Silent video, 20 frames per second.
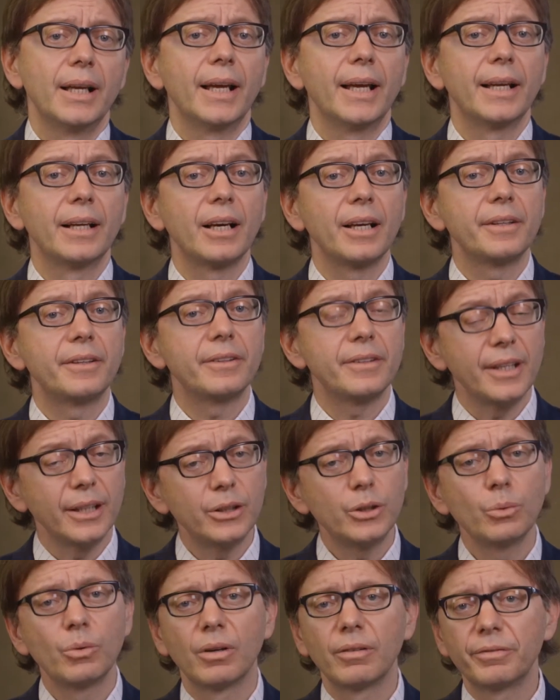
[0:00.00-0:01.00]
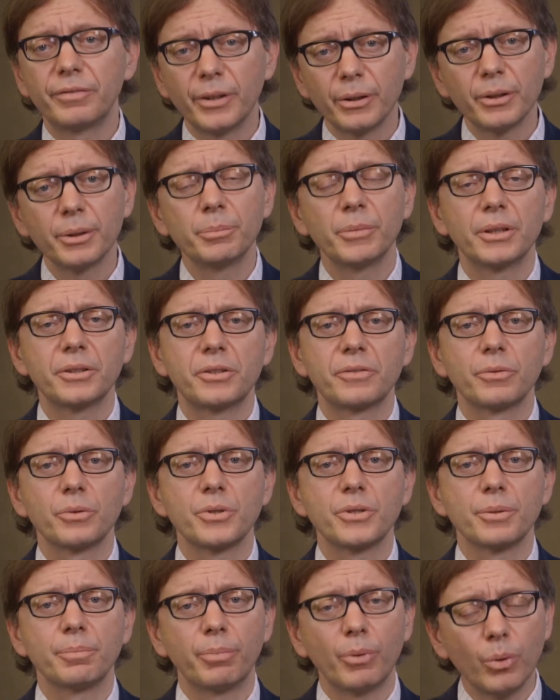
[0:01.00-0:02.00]
And I thank you all very much for
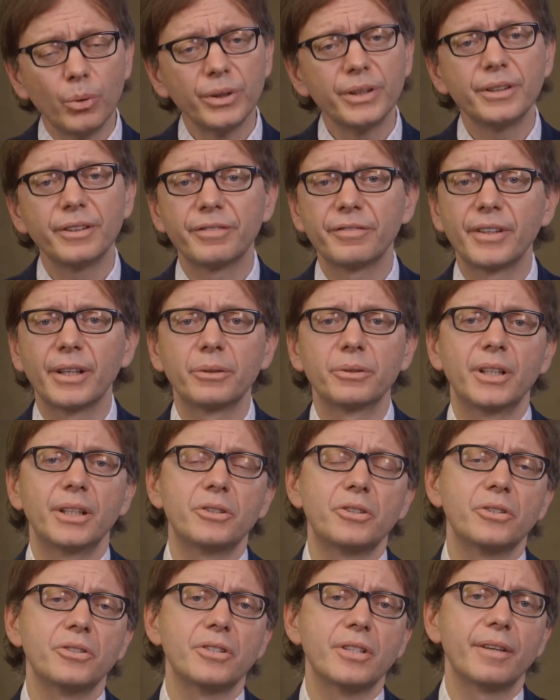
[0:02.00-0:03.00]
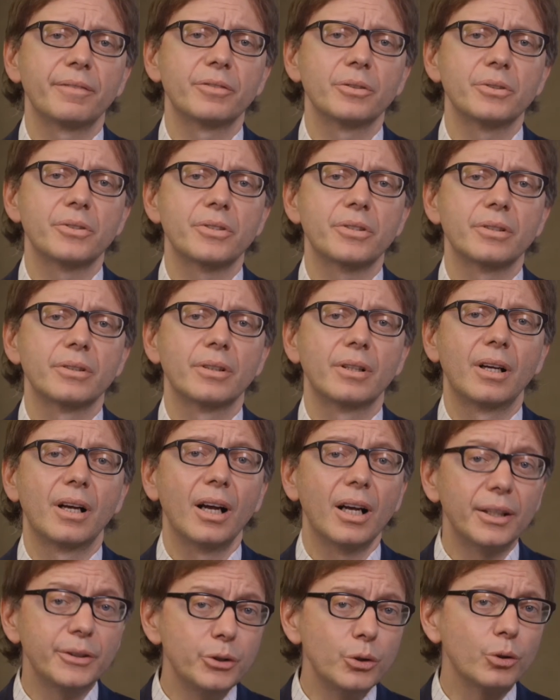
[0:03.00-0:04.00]
supporting the Foundation's efforts
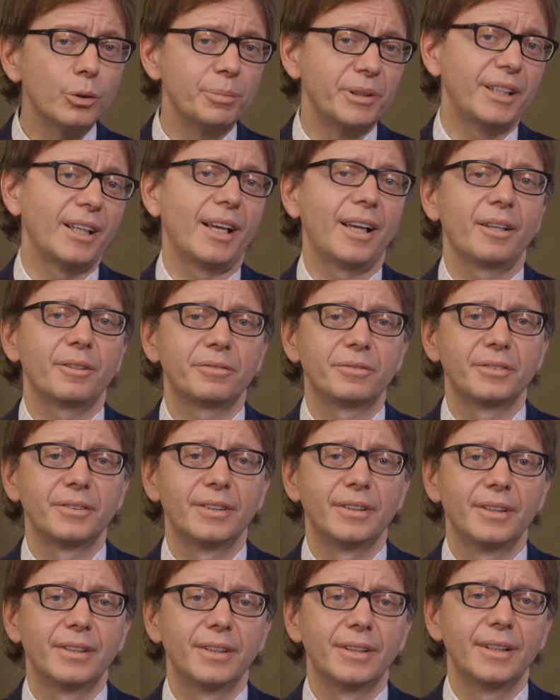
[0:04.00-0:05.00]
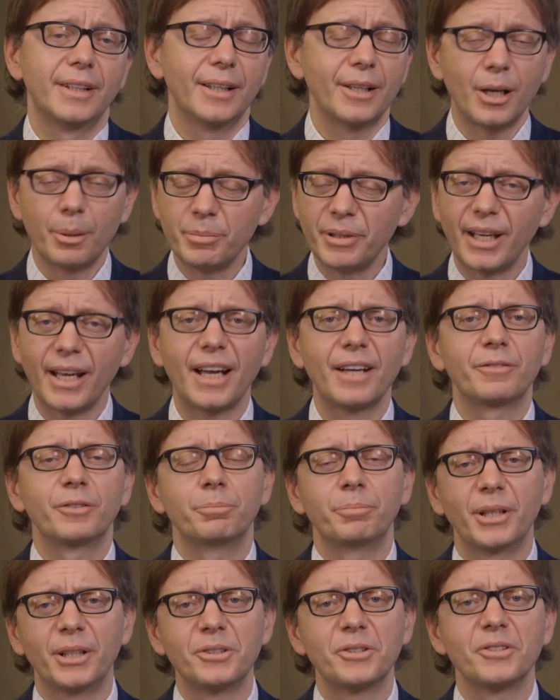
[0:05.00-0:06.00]
on your behalf and on behalf
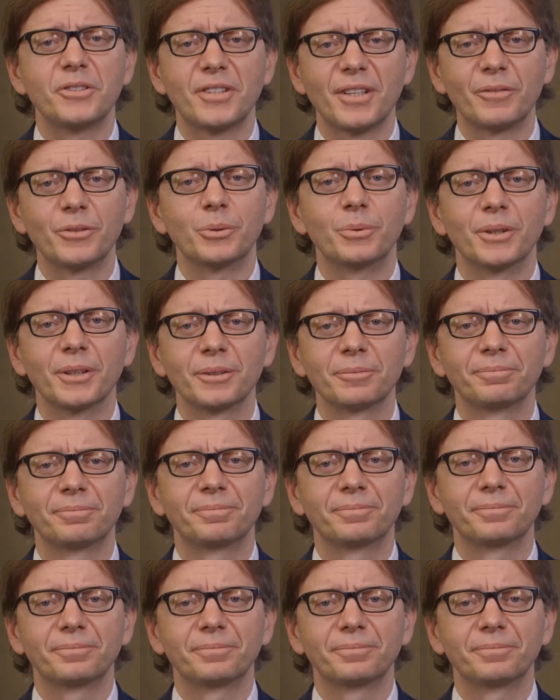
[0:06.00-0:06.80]
of patients everywhere.